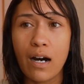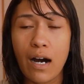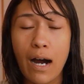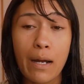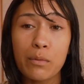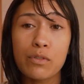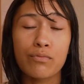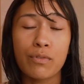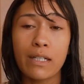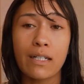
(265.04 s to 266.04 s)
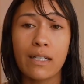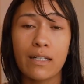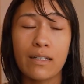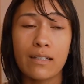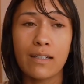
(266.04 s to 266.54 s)
I was
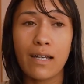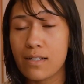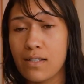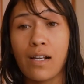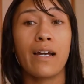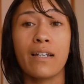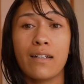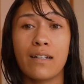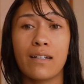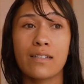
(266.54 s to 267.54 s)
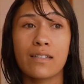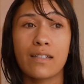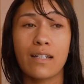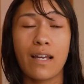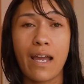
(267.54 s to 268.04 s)
really excited
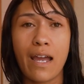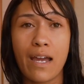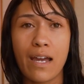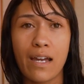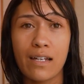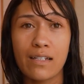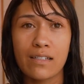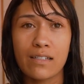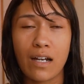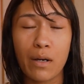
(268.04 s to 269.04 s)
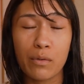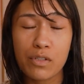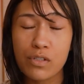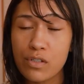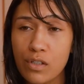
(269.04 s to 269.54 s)
and I was
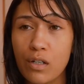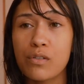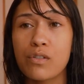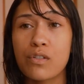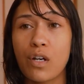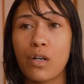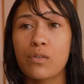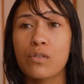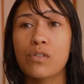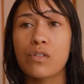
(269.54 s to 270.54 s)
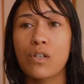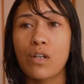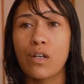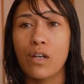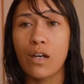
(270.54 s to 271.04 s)
so stoked.
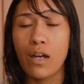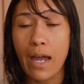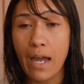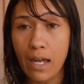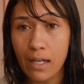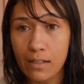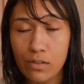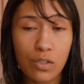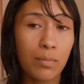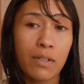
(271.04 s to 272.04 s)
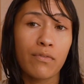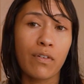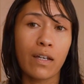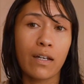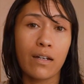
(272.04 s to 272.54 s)
And to be
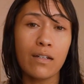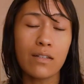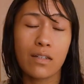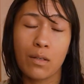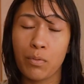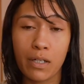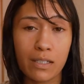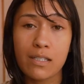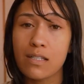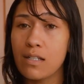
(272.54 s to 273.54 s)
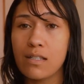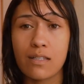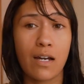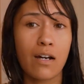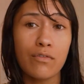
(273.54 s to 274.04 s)
fair, the pregnancy
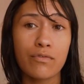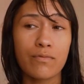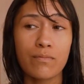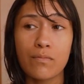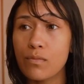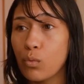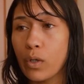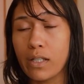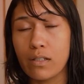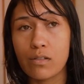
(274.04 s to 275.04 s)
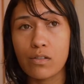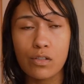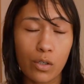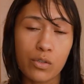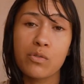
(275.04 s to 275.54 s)
itself went
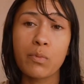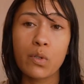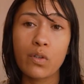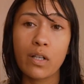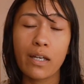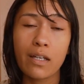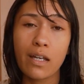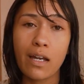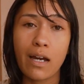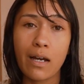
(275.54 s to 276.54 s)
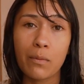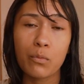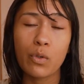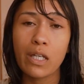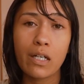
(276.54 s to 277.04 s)
so smoothly.
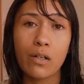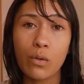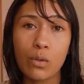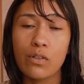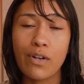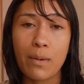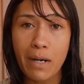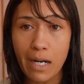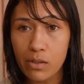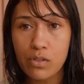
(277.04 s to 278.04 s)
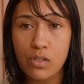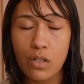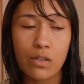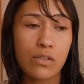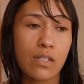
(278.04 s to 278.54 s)
We hit all of our
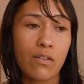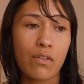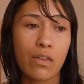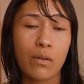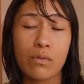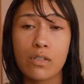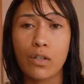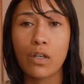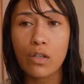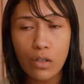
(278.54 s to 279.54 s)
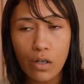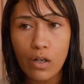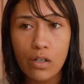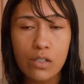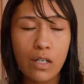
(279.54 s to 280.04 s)
milestones. Everything was looking
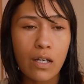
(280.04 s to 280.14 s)
good.